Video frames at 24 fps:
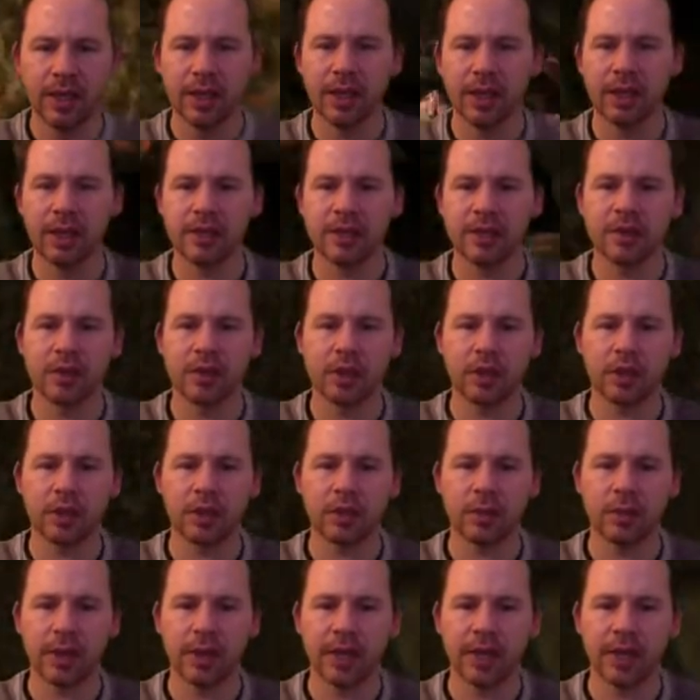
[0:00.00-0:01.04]
in stock
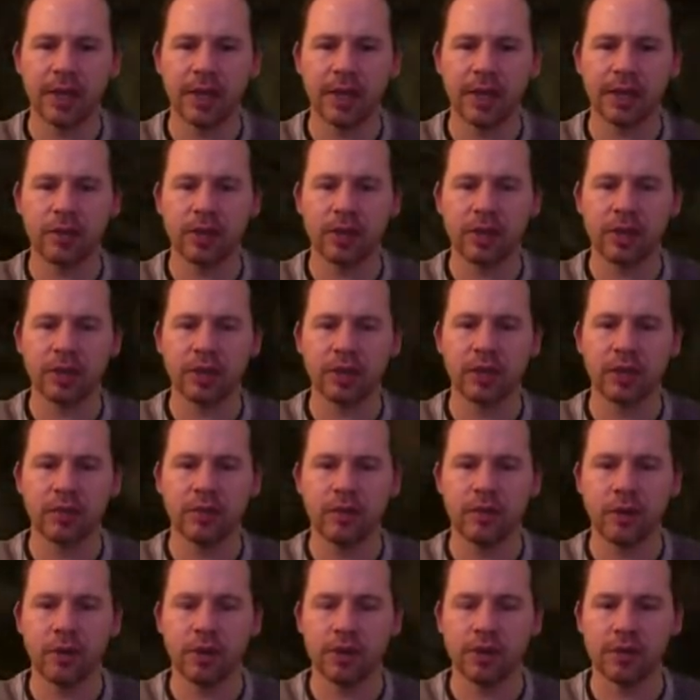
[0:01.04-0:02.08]
Quake would actually have
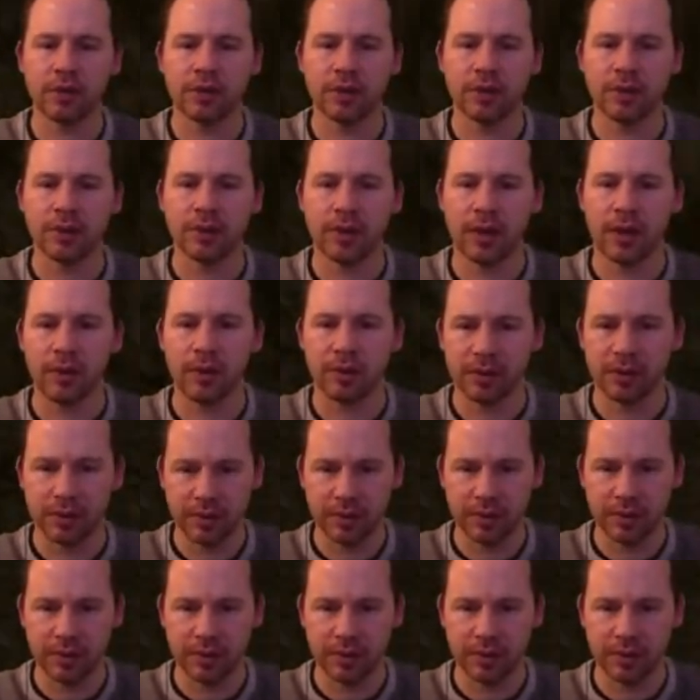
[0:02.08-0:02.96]
fallen to the ground